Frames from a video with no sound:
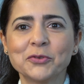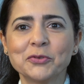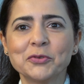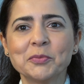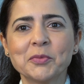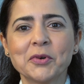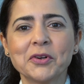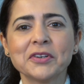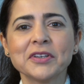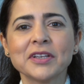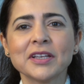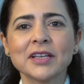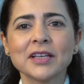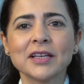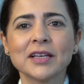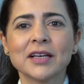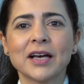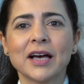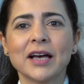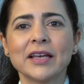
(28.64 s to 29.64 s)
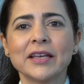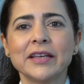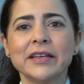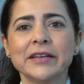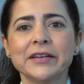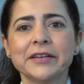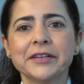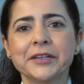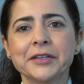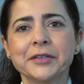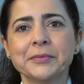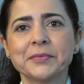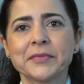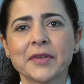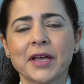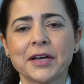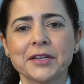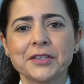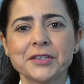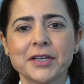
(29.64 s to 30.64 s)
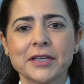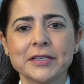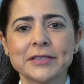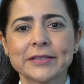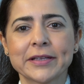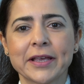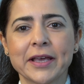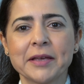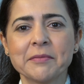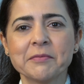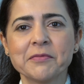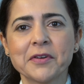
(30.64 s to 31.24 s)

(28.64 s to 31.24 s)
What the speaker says: good morning. I just came